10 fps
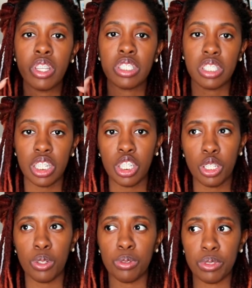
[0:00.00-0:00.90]

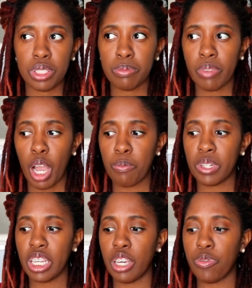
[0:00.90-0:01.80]
CUs. I
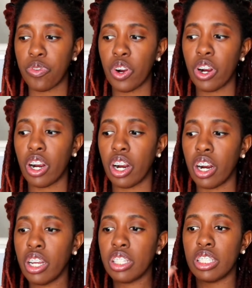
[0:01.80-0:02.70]
believe
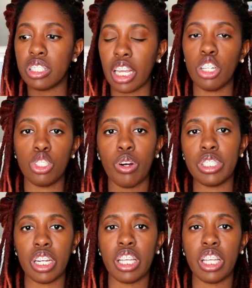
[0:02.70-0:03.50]
for the state of Georgia,